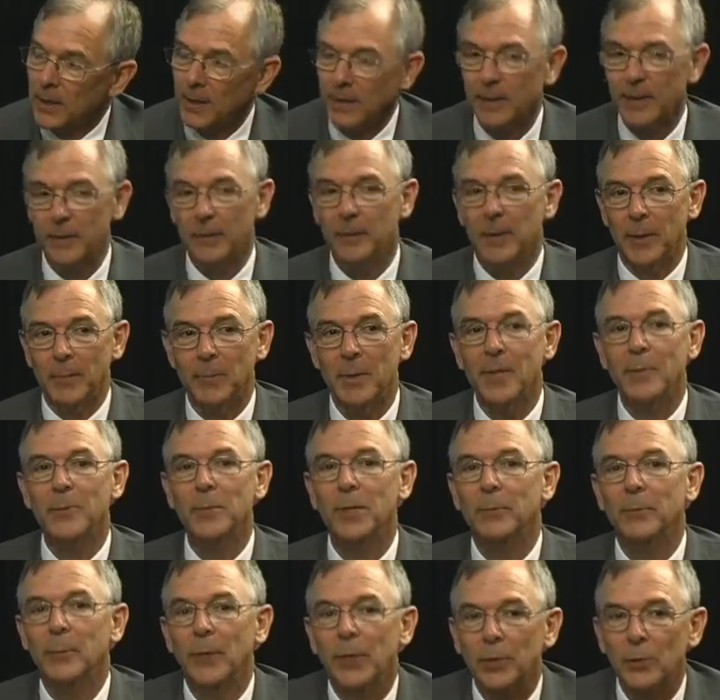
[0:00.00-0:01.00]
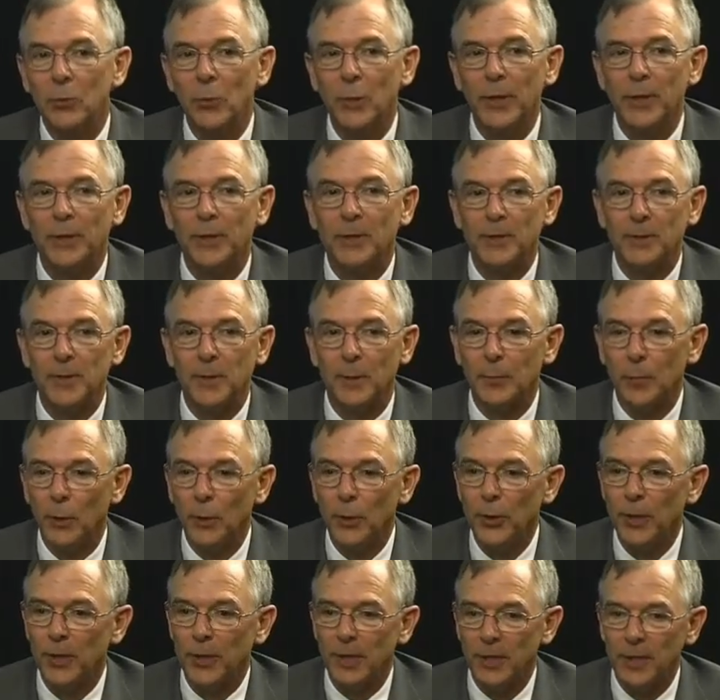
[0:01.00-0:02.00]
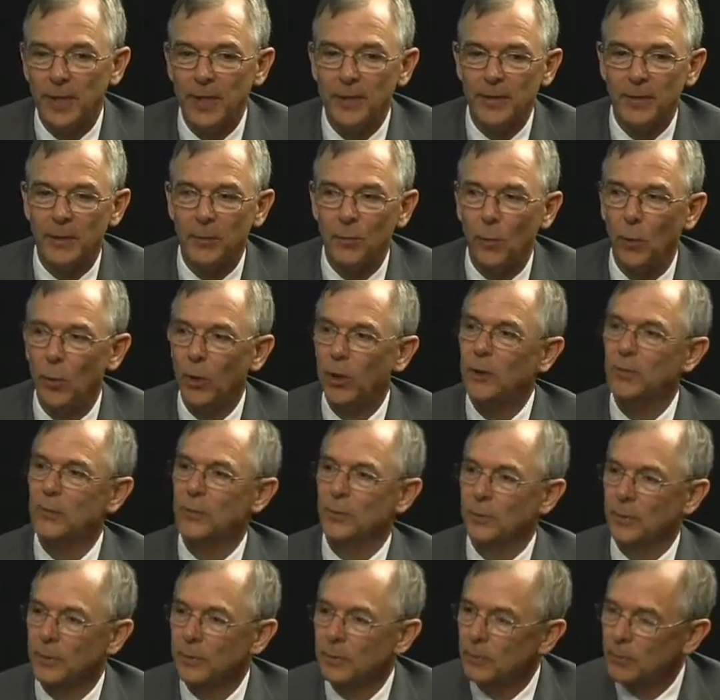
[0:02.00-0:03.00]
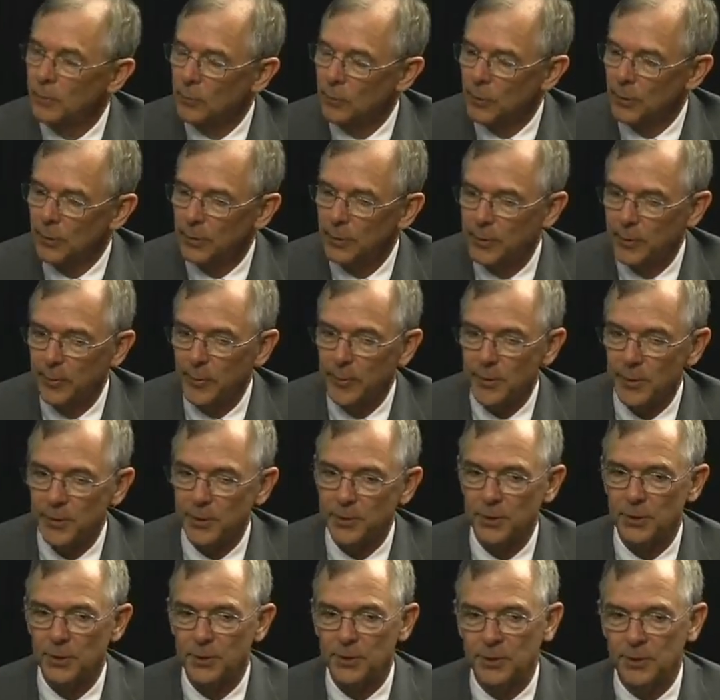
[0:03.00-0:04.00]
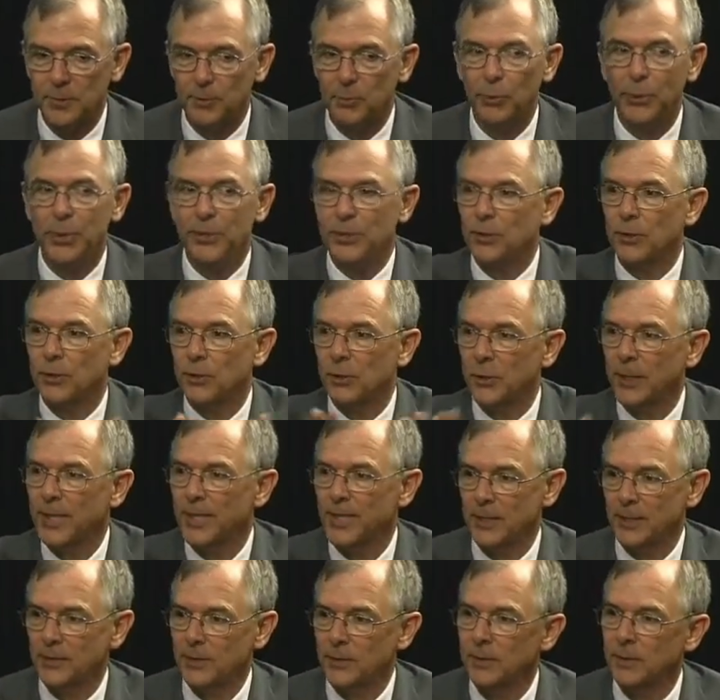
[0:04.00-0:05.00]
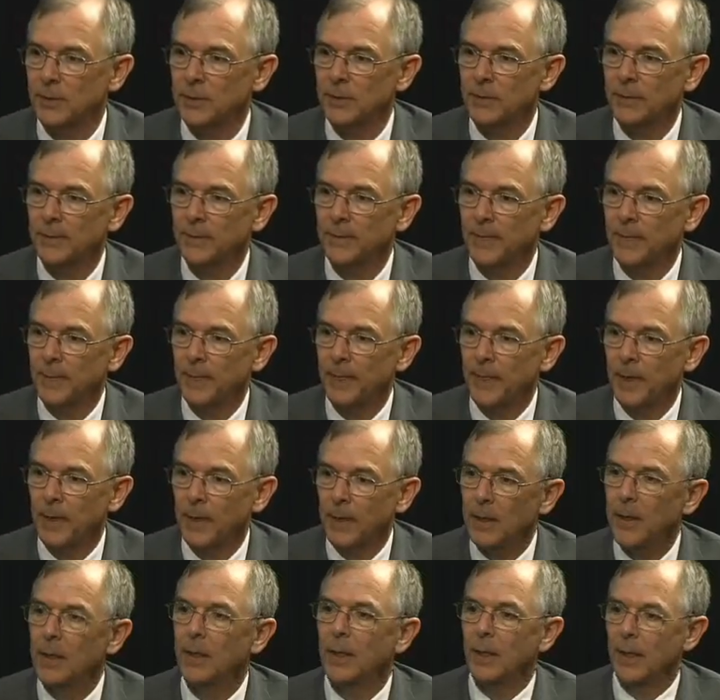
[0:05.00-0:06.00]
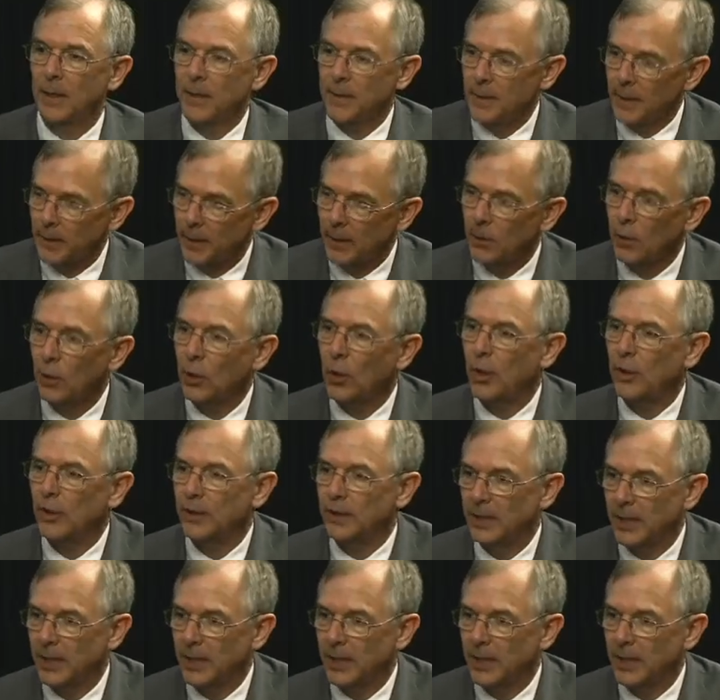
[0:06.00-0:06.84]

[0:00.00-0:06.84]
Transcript: and maybe a better way to put it, and I think Walther would agree with this, is to preach grace and then law and